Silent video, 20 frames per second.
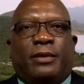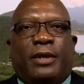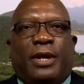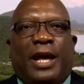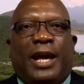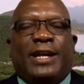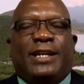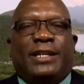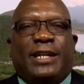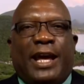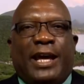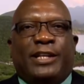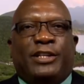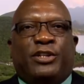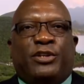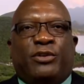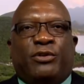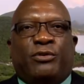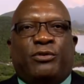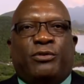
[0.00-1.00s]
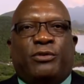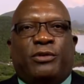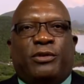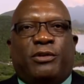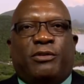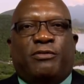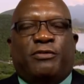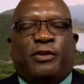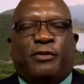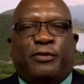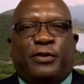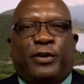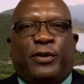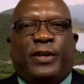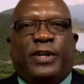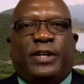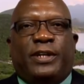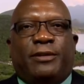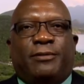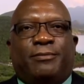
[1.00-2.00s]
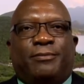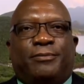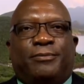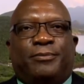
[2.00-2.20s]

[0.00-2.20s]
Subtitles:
I thank you for viewing.